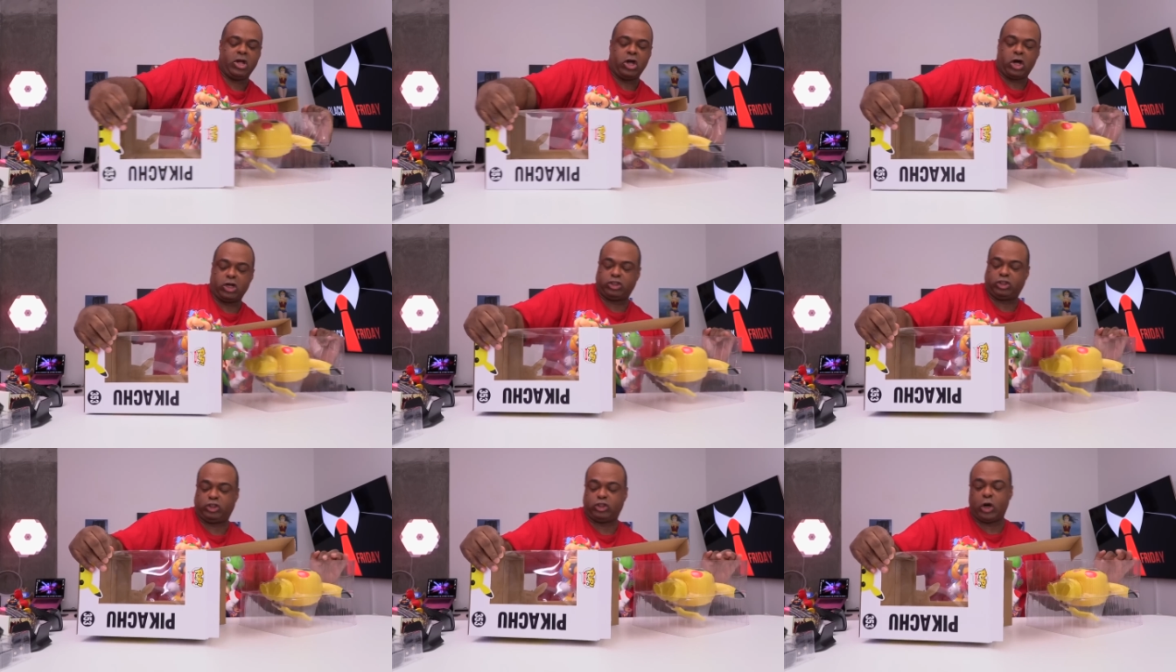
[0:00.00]

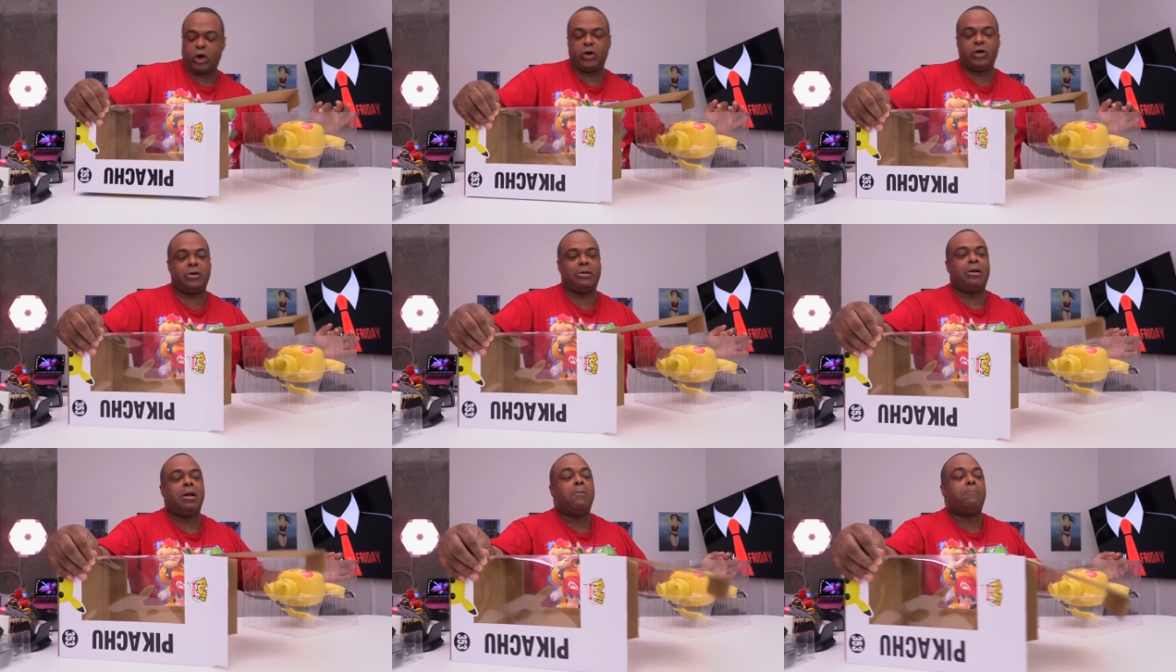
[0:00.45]
a
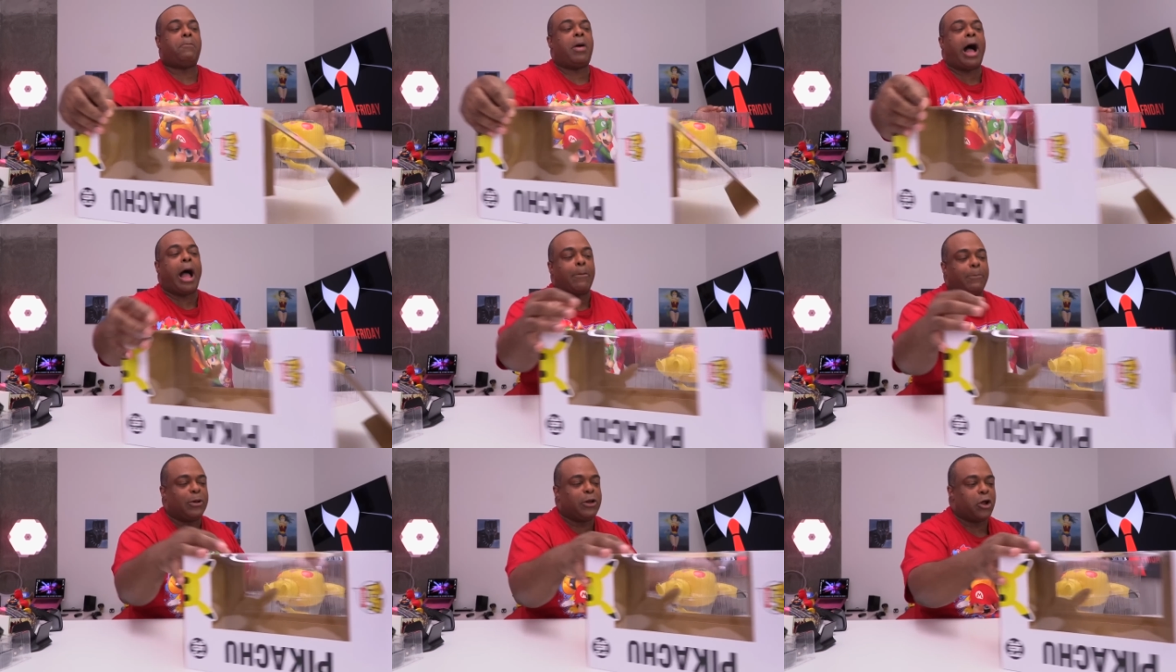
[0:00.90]
certain
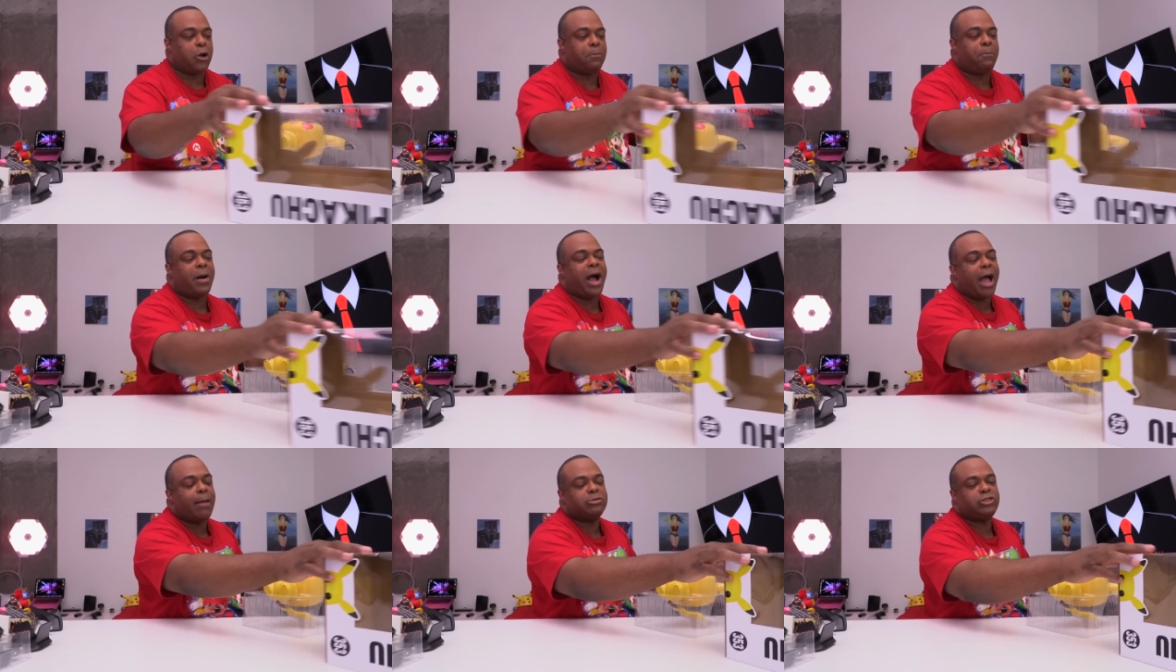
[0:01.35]
popular
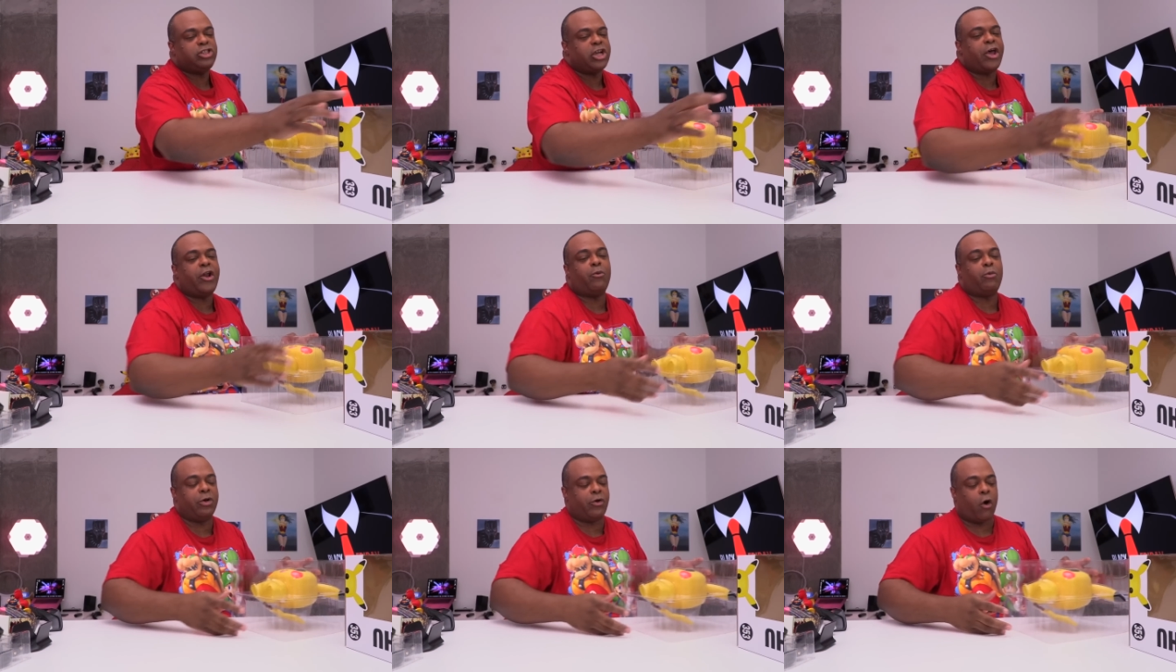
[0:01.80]
pop
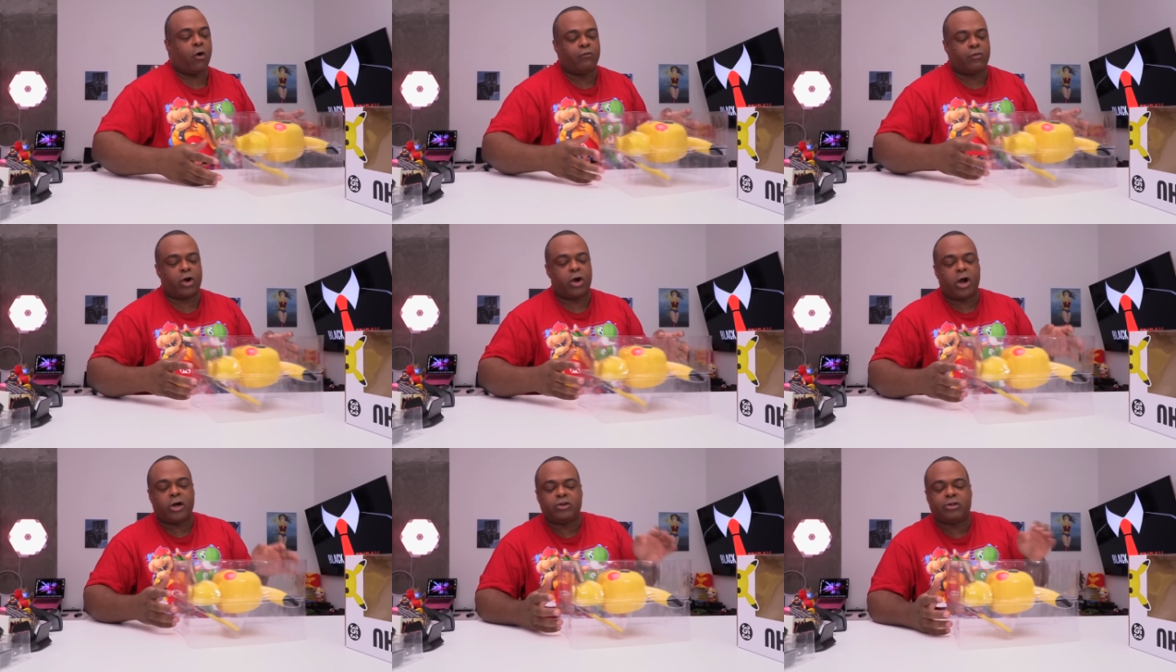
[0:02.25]
channel with over
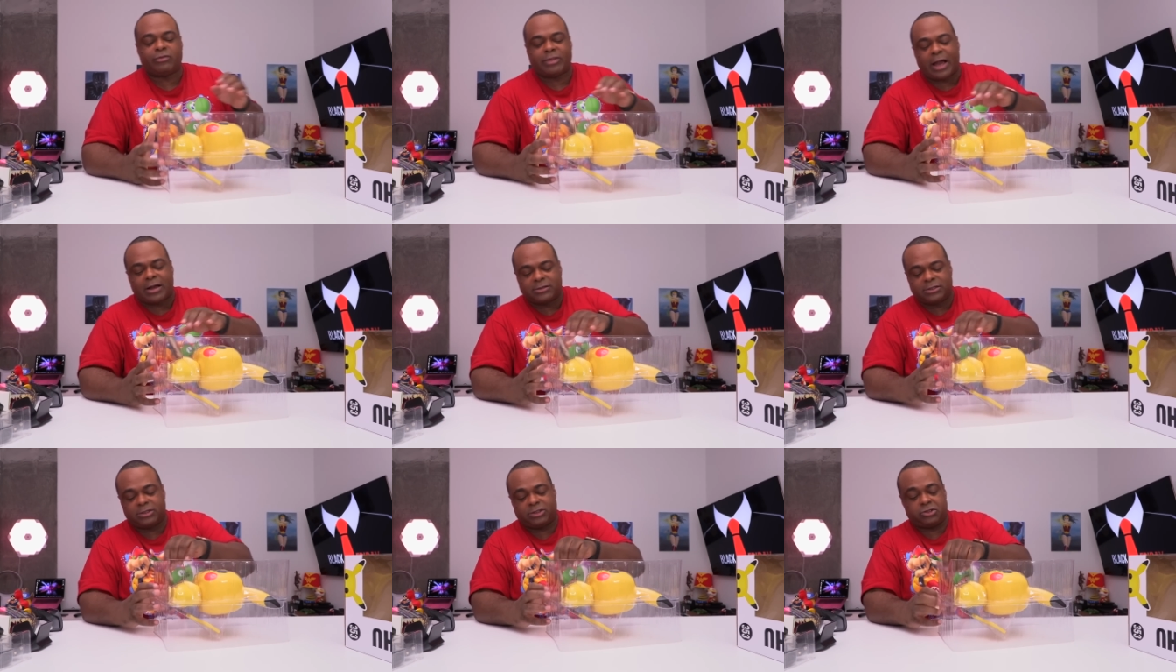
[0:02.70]

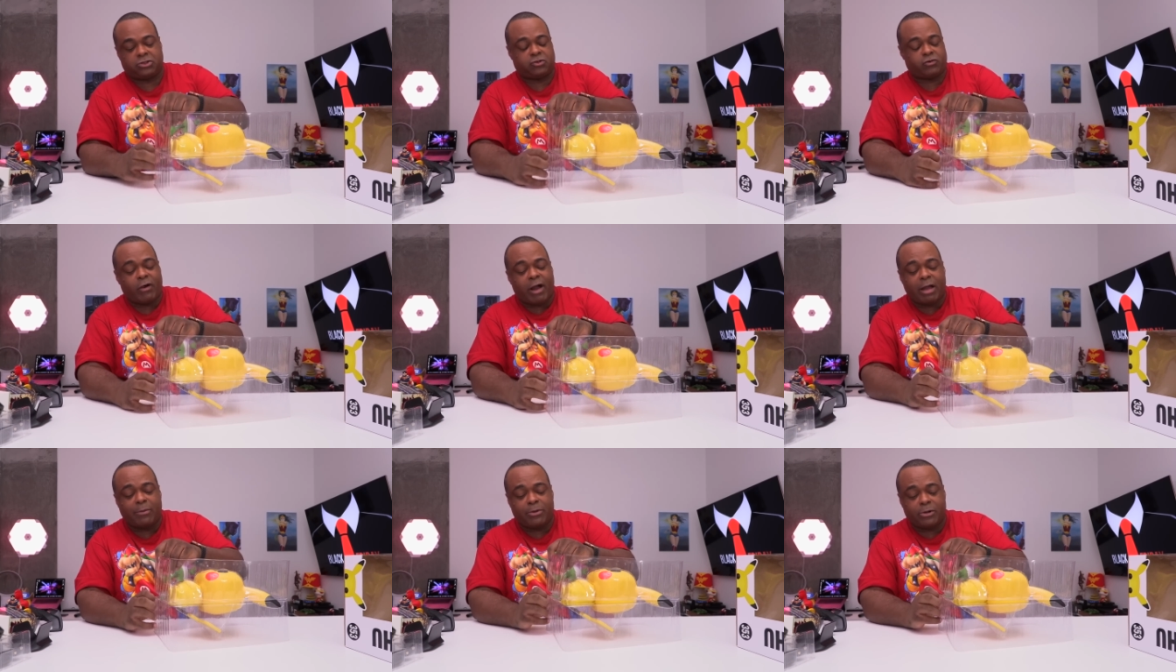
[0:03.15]
100,000
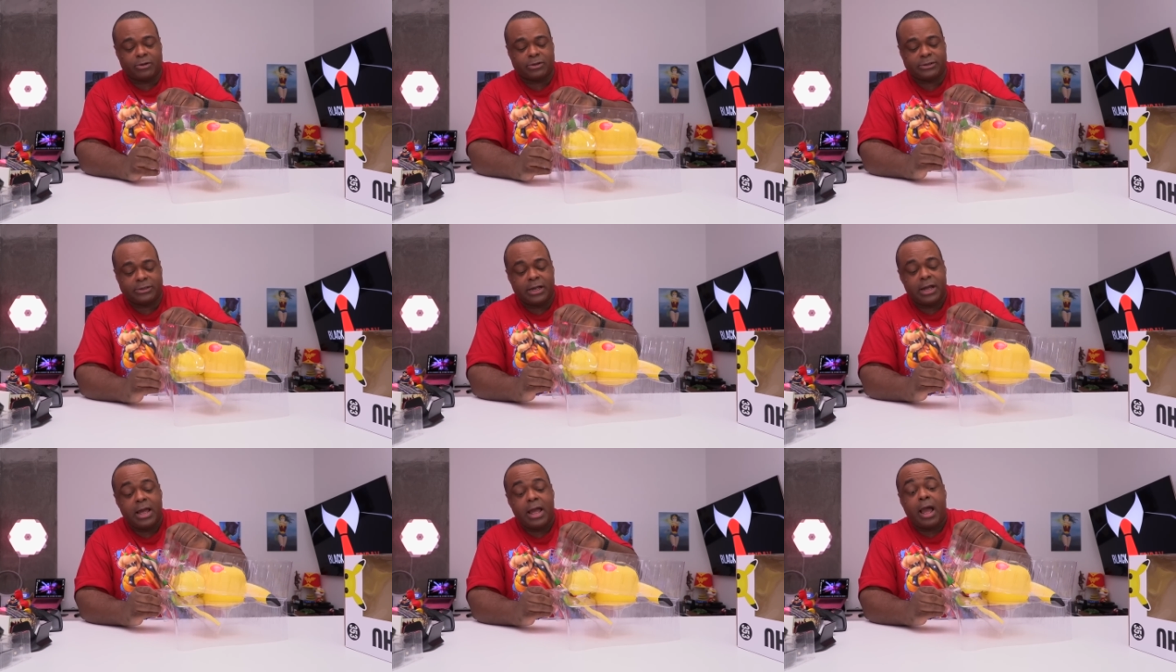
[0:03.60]
subscribers,